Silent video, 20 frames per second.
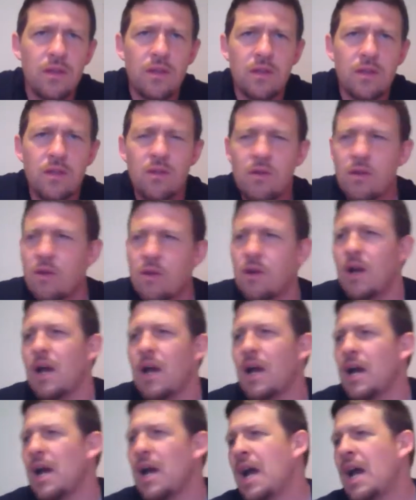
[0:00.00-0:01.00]
You know,
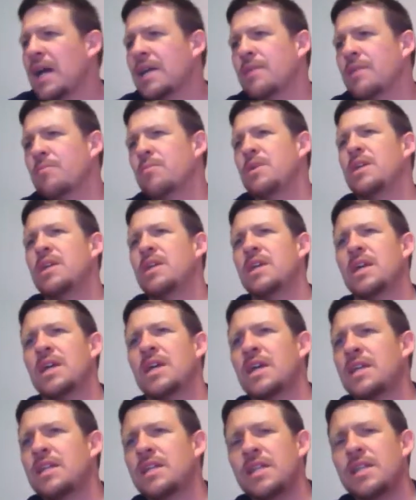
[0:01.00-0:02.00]
I can be
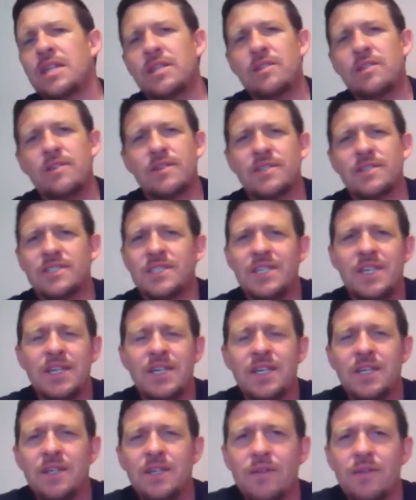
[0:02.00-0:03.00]
heading into
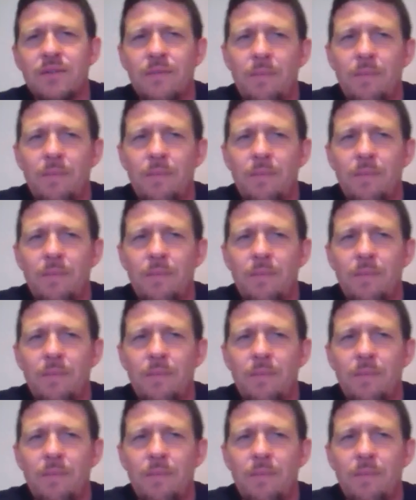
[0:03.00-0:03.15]
sin